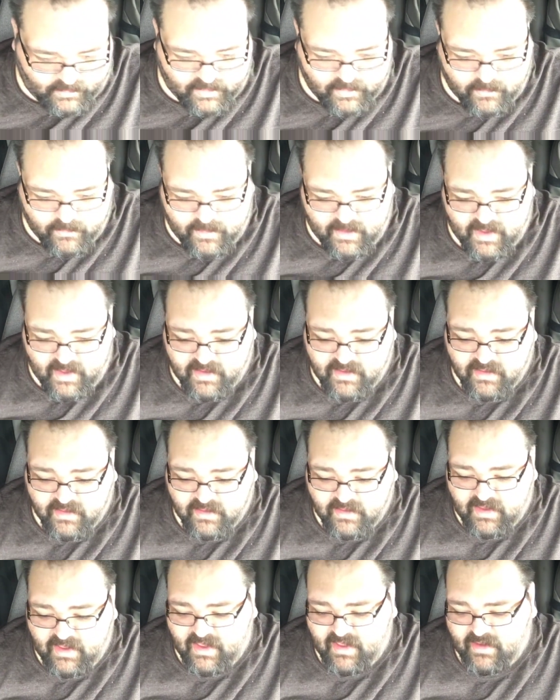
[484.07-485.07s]
go ahead
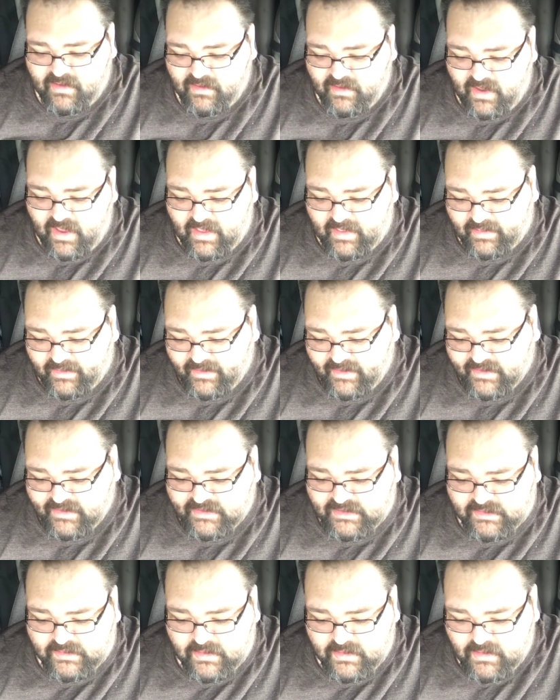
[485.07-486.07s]
and get. At
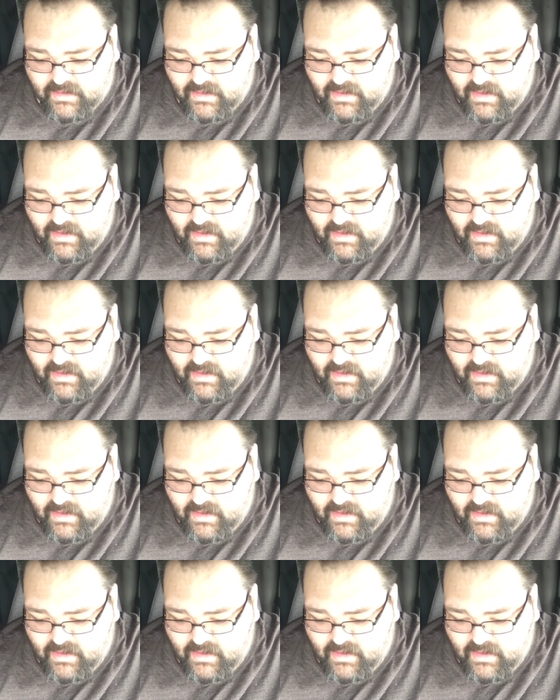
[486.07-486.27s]
least